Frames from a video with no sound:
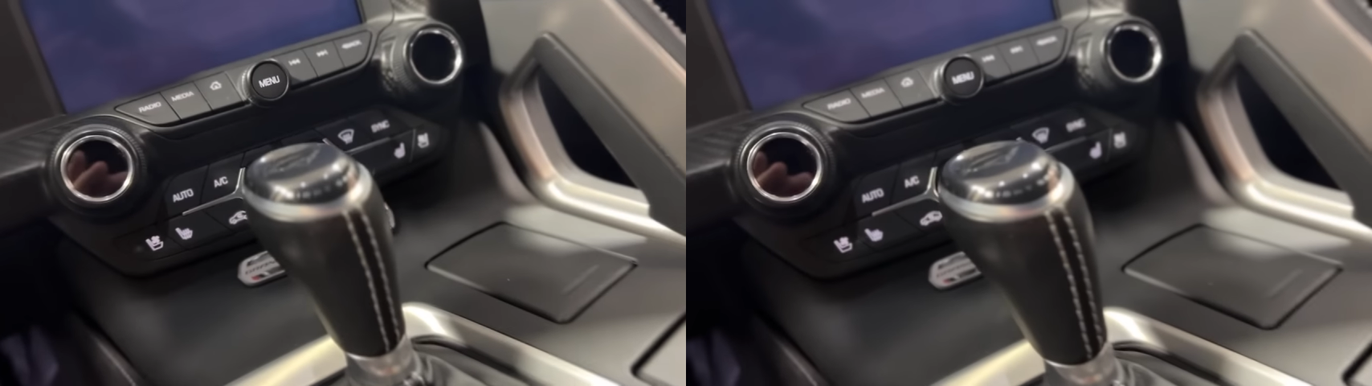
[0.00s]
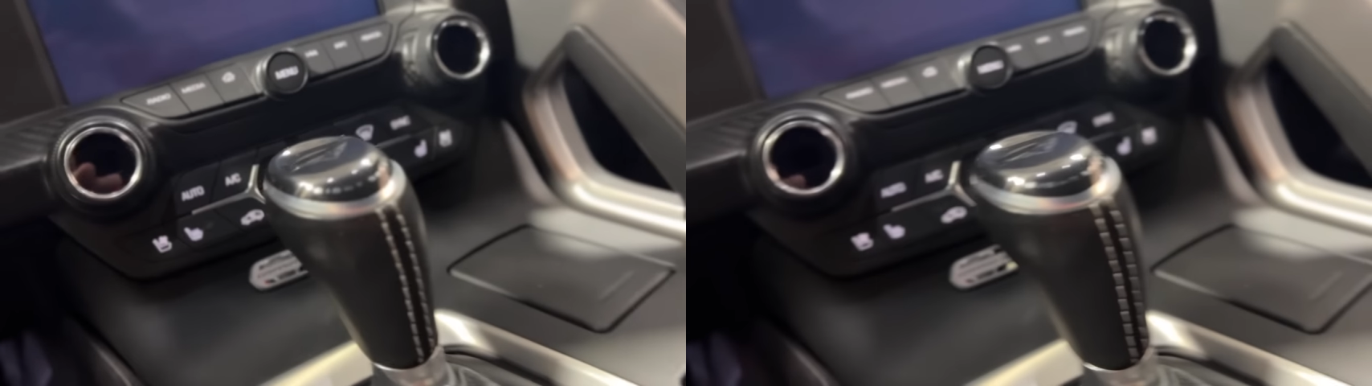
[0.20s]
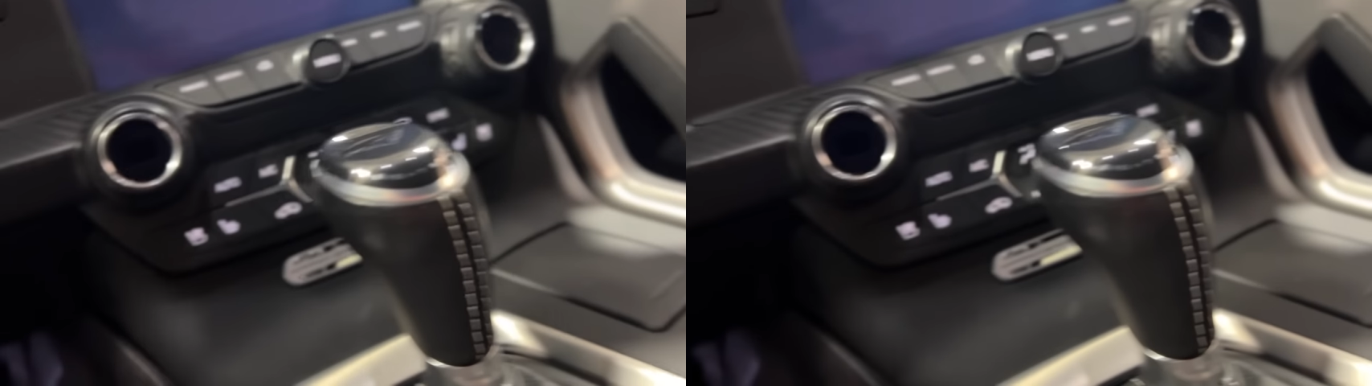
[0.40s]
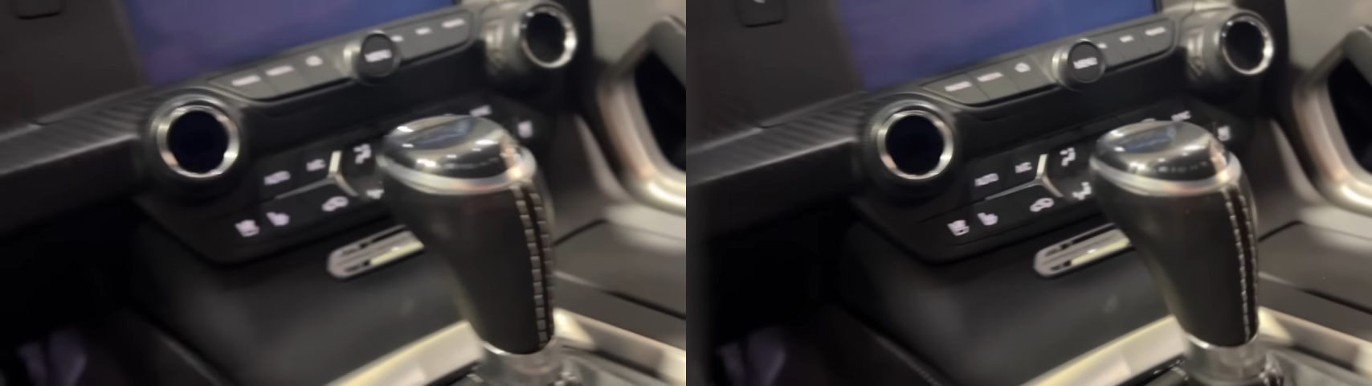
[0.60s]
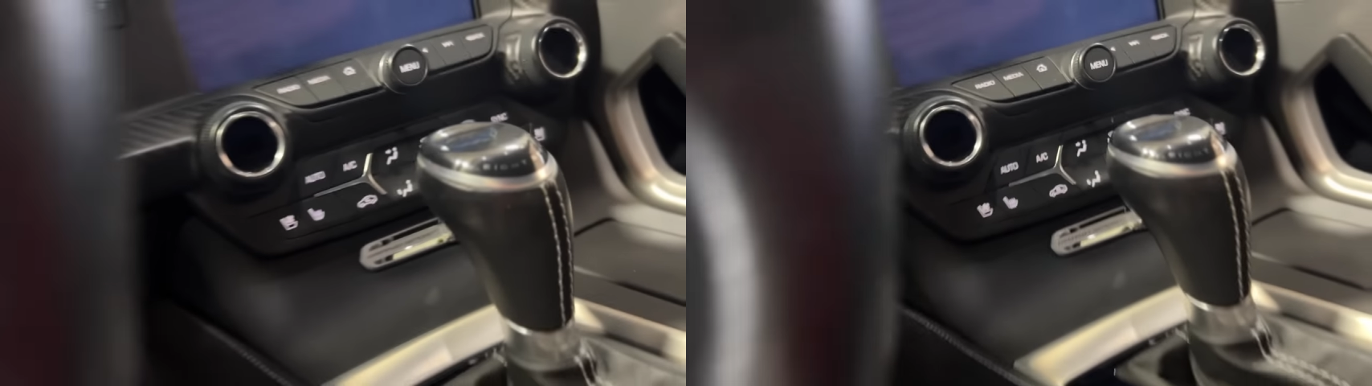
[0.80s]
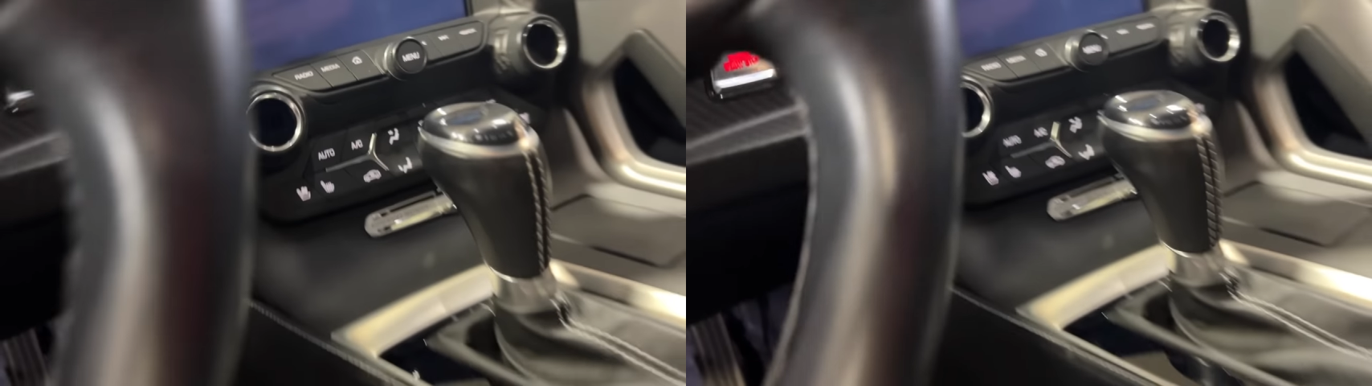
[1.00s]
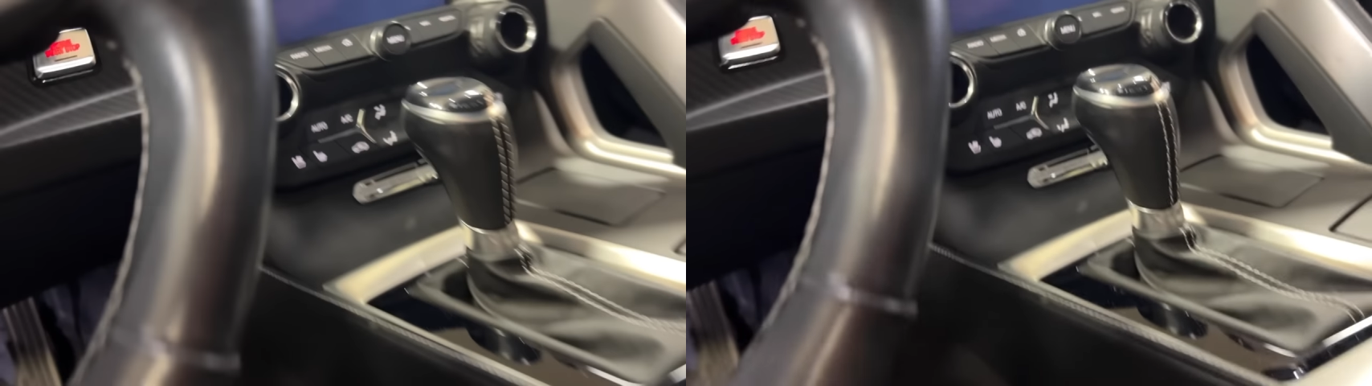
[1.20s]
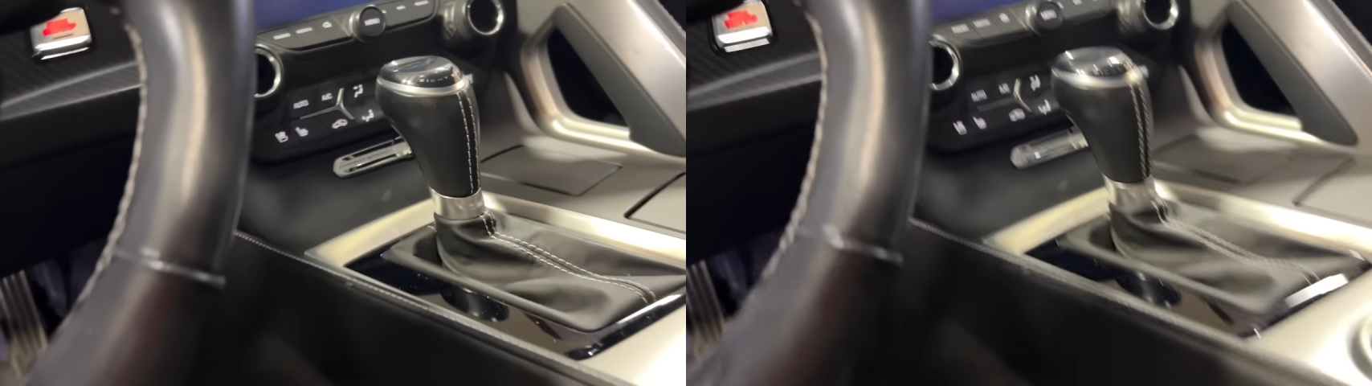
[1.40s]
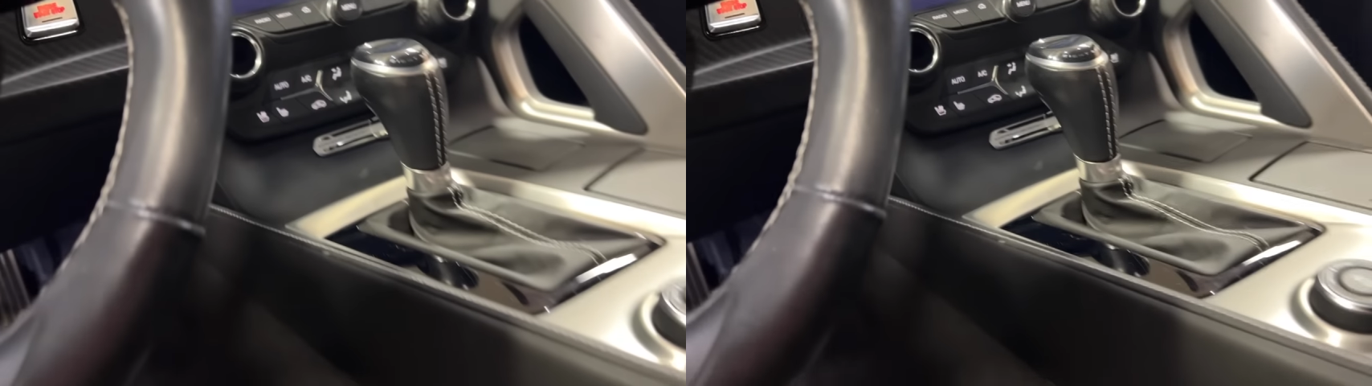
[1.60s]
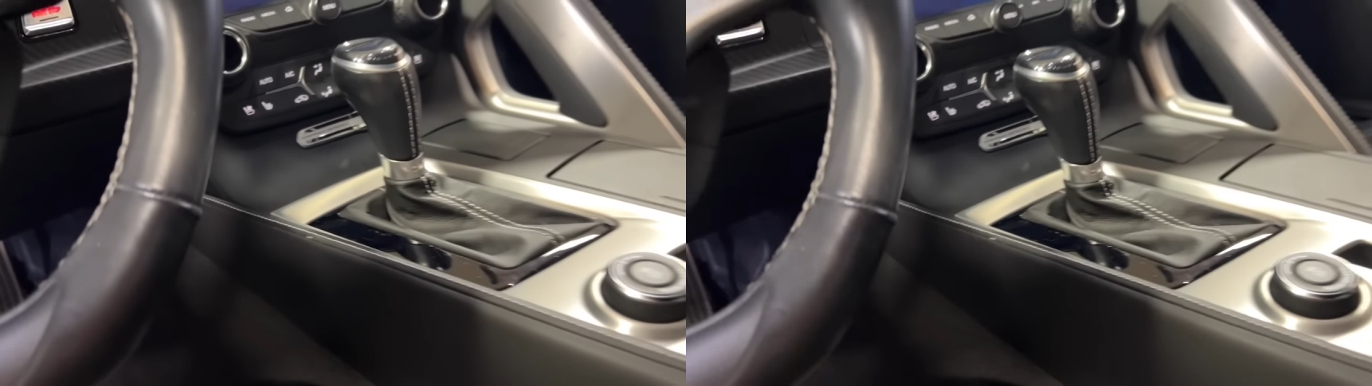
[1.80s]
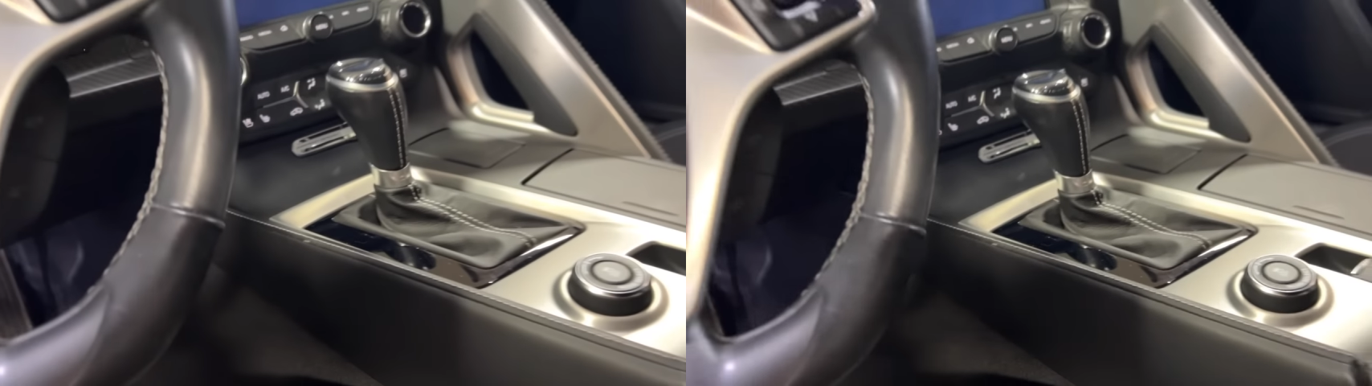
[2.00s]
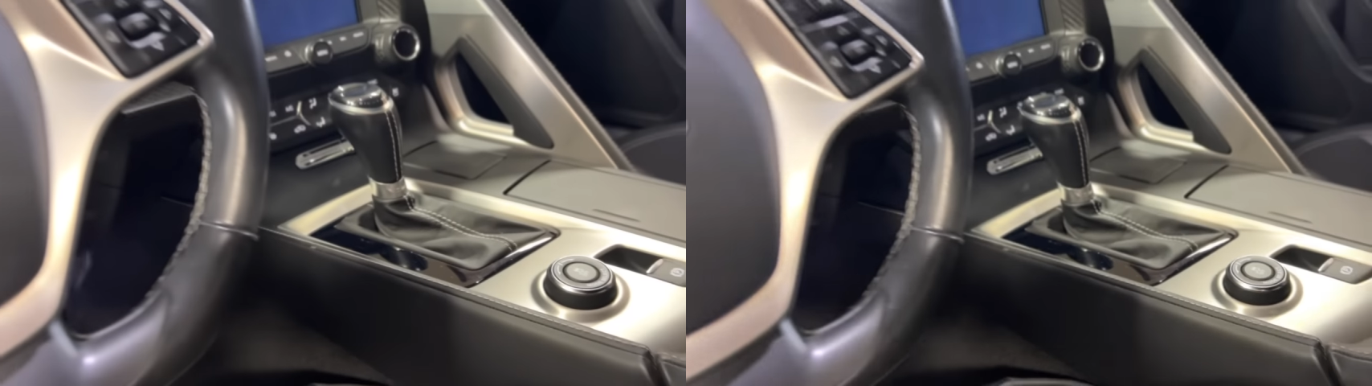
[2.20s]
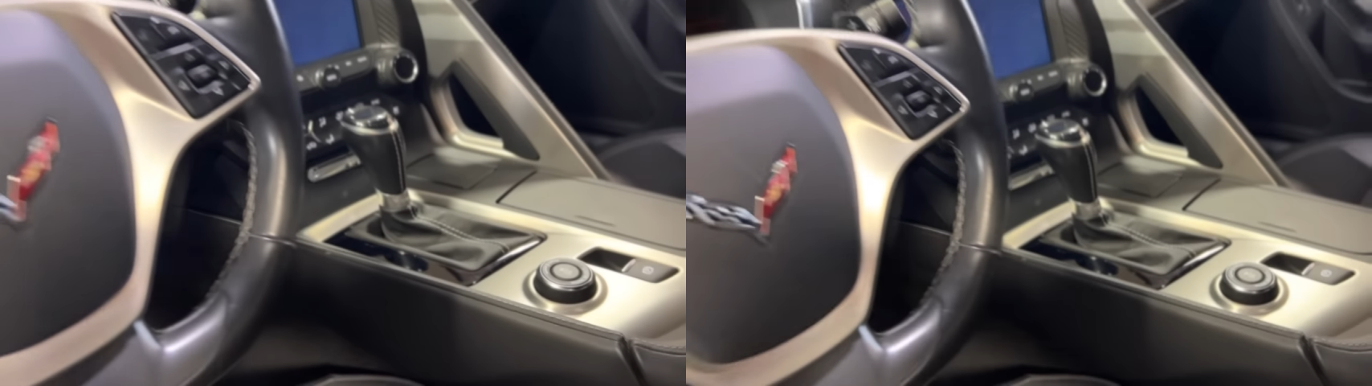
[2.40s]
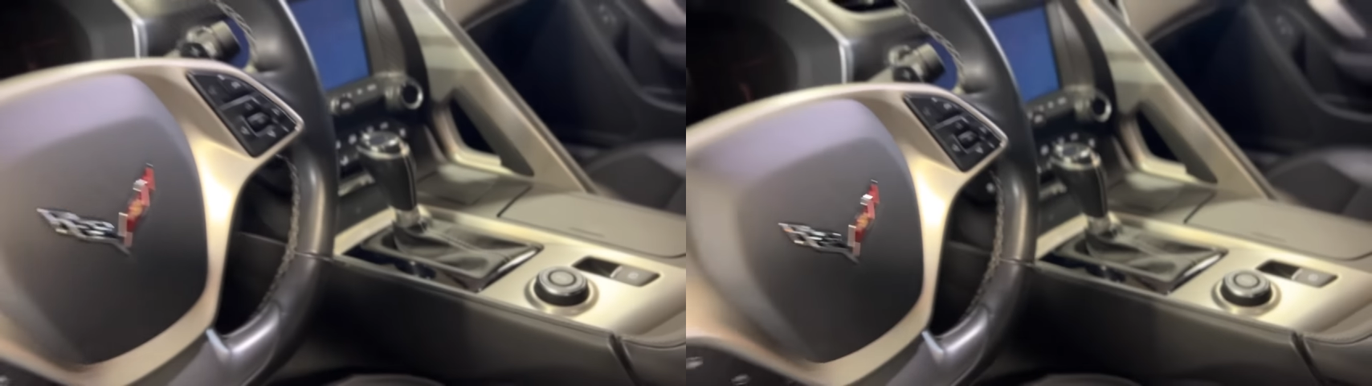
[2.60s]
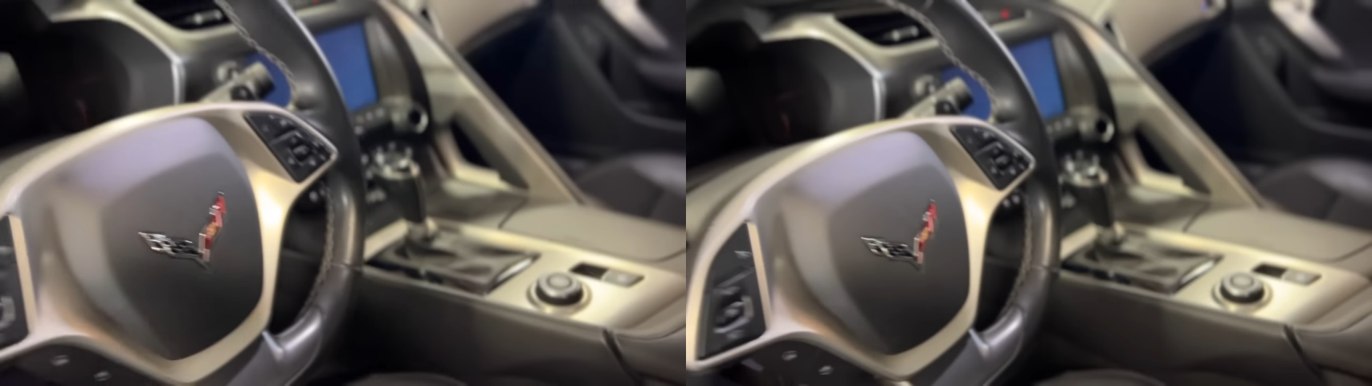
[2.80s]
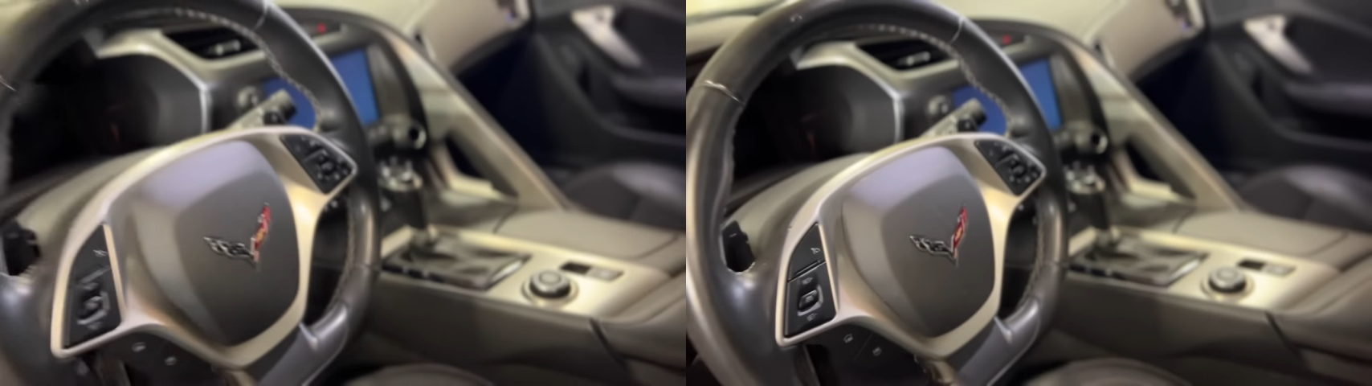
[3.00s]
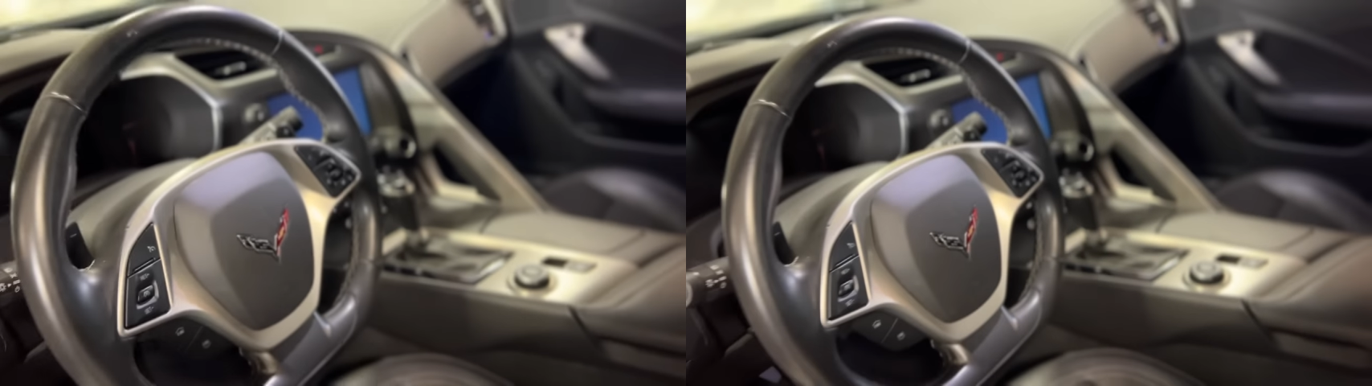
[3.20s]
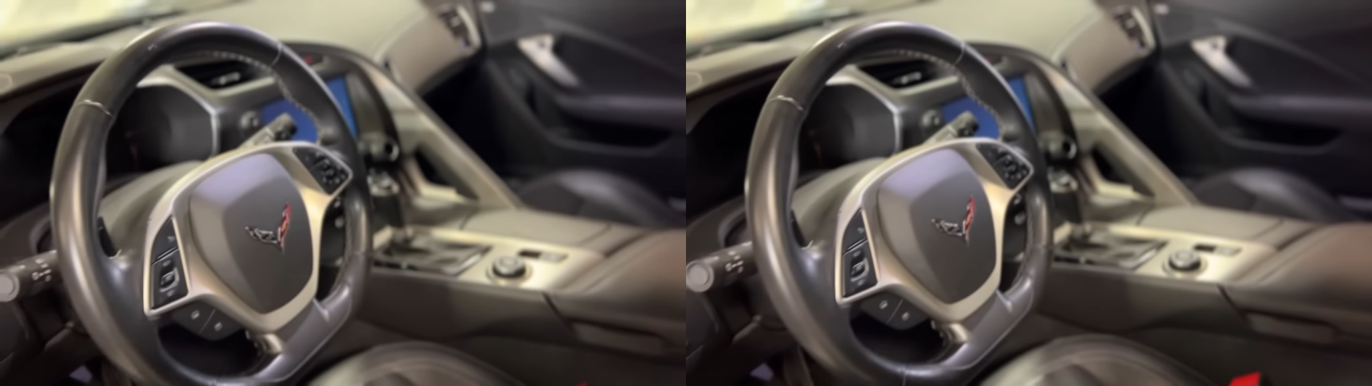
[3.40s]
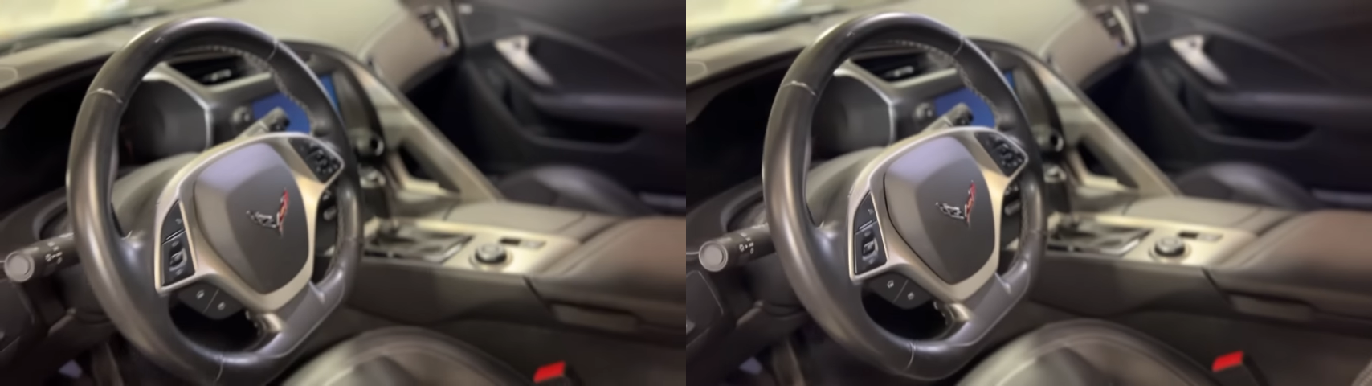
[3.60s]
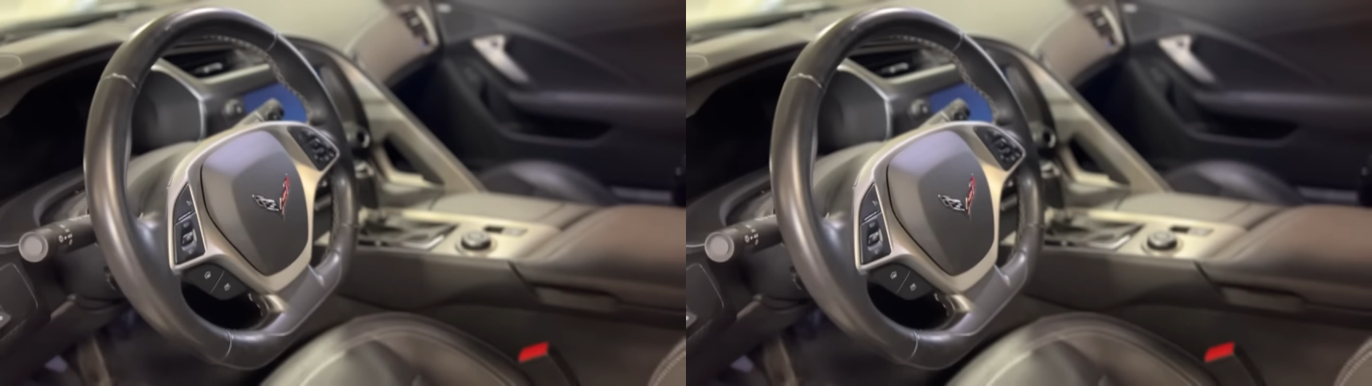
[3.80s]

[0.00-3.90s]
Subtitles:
[unreadable: no face in view]